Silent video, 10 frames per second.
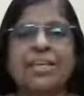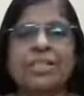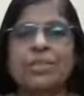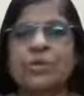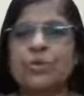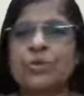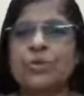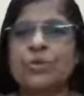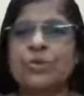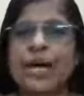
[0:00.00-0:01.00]
So,
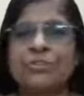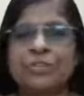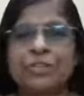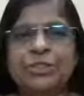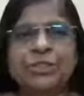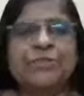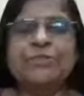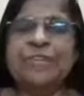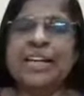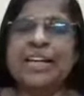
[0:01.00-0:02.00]
good afternoon,
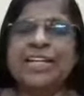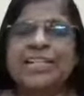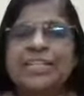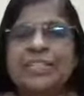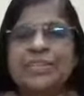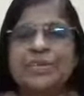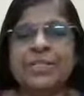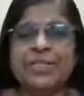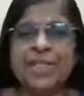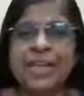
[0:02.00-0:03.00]
friends.
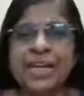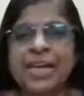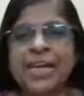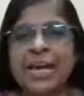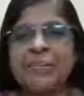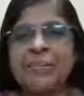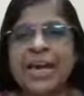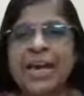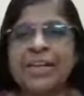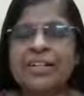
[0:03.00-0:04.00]
Once again, I am
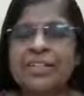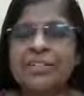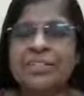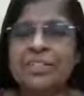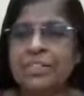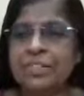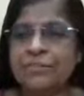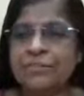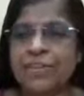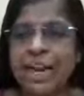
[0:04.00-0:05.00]
back. This is a
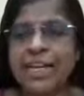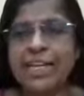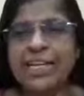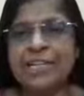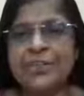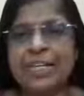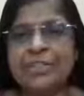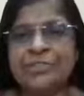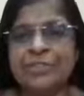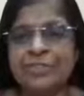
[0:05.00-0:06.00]
Friday,
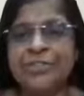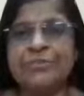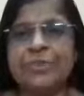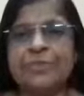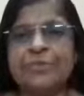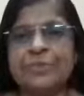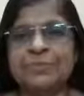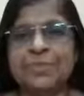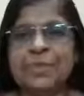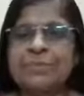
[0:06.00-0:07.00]
25th of
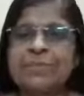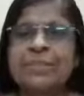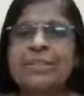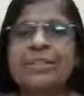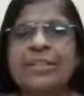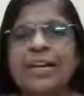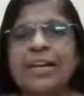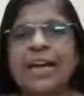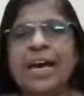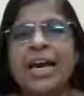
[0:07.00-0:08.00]
September,
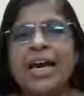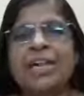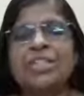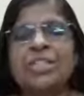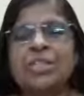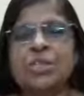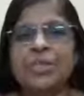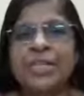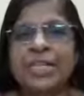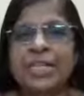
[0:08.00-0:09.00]
and
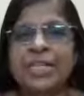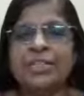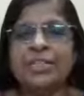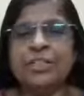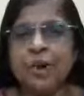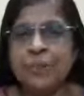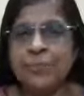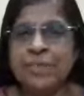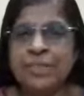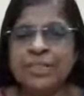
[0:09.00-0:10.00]
today the
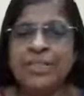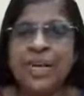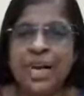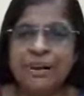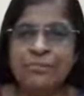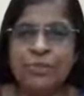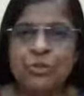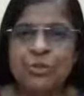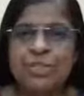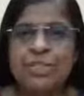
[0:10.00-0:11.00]
topic that I have
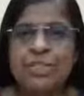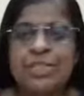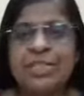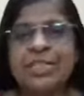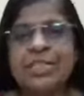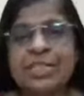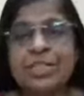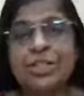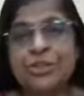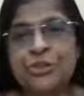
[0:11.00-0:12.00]
chosen is
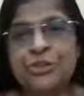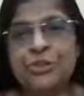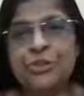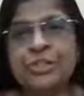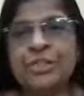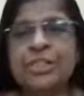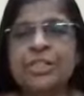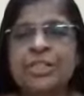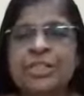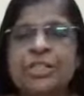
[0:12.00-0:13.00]

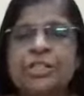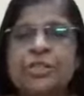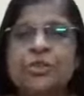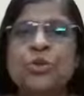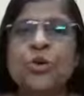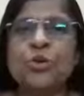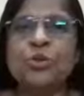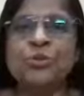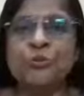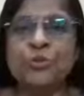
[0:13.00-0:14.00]
introducing to all
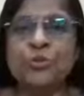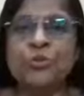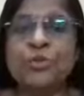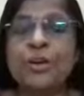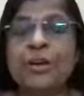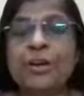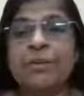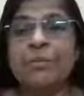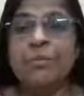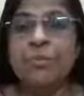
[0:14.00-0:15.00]
of you
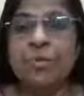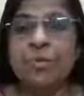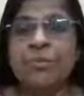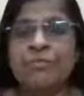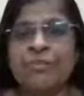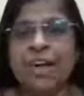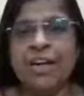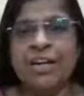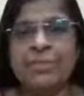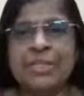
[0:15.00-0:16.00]
more flower
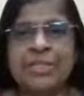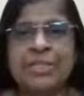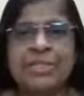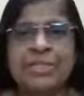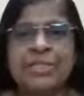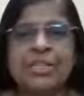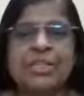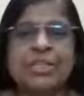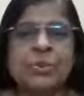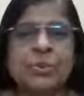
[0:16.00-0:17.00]
remedies.
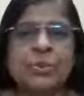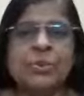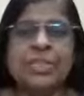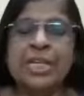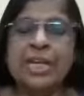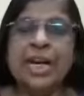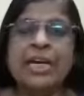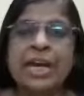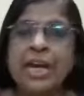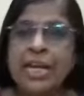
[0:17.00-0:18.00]
So, there are
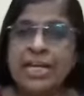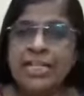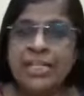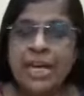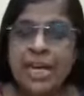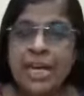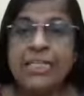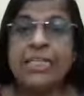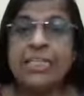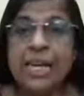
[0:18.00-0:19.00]

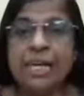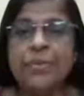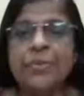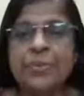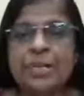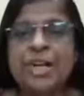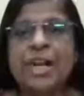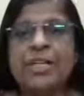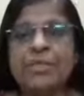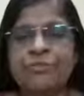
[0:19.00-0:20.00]

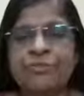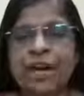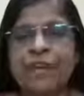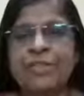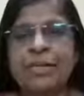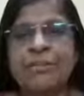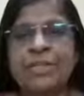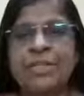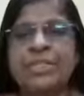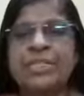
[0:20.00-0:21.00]
encyclopedias of flower
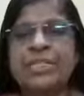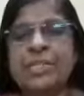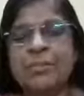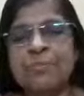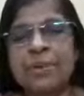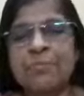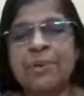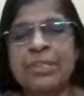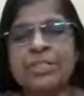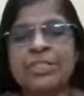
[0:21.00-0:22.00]
remedies that are
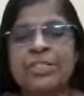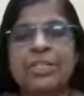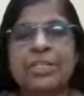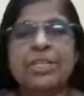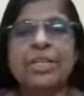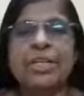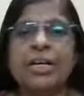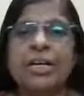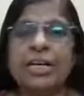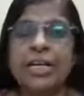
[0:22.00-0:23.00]
published
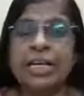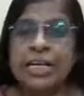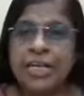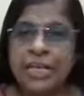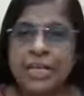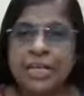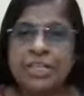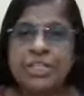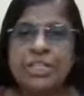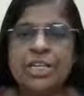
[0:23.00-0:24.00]
in
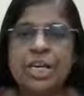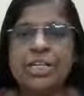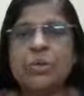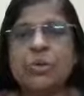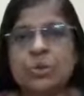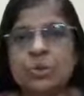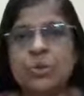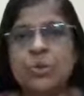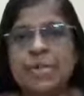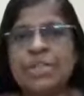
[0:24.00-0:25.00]
English and
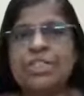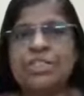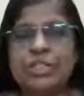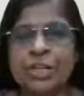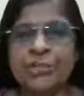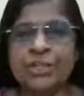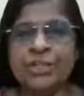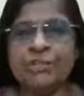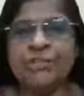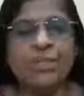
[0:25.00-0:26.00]
also in
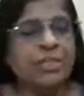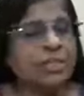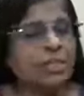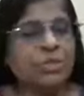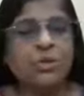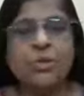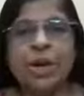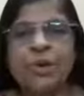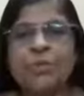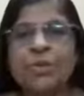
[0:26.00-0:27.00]
German. So,
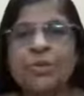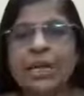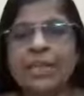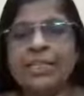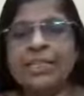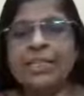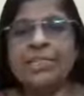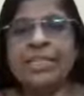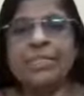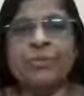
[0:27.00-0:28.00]
have a look at it.
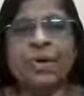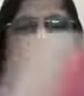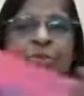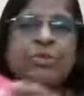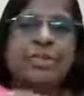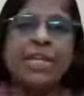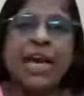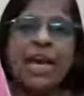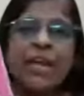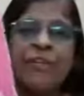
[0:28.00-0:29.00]
There's one book that I
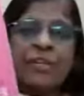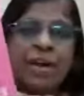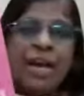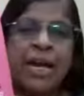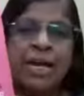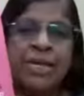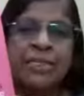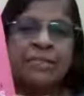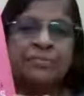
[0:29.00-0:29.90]
have in my hand.